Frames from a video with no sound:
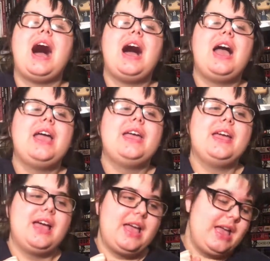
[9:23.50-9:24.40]

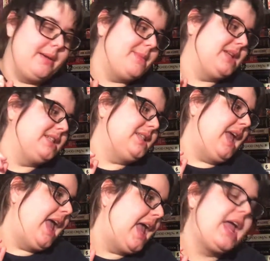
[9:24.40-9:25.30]
I am
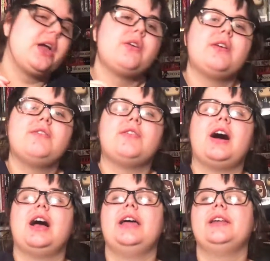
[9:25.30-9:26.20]

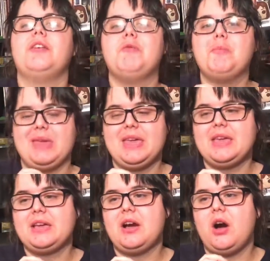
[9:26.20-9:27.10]
terrified of
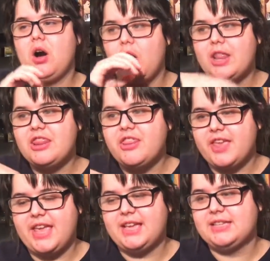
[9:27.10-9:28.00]
being on
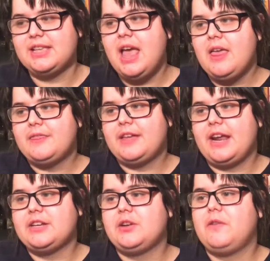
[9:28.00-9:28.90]
things that
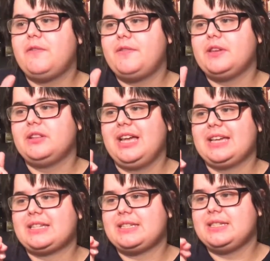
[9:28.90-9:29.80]
I don't feel
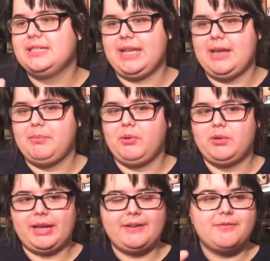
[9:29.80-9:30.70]
like stable.
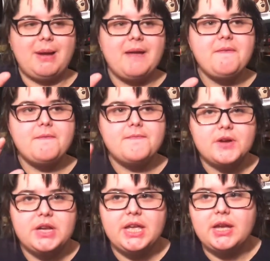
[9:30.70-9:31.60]
Like if my
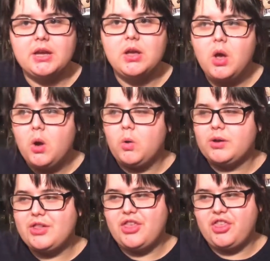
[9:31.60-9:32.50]
footing
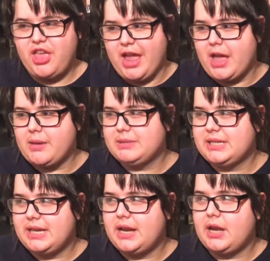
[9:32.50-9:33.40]
or the thing I'm
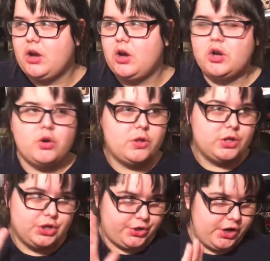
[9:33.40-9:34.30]
standing on or
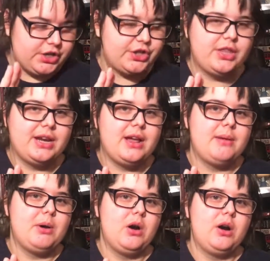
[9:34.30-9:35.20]
the structure that
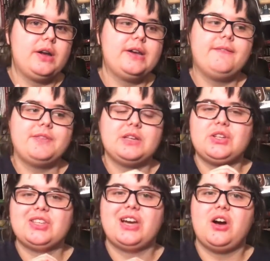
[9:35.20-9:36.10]
I'm on
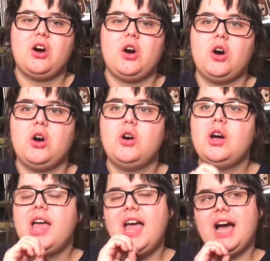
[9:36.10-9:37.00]
feels at all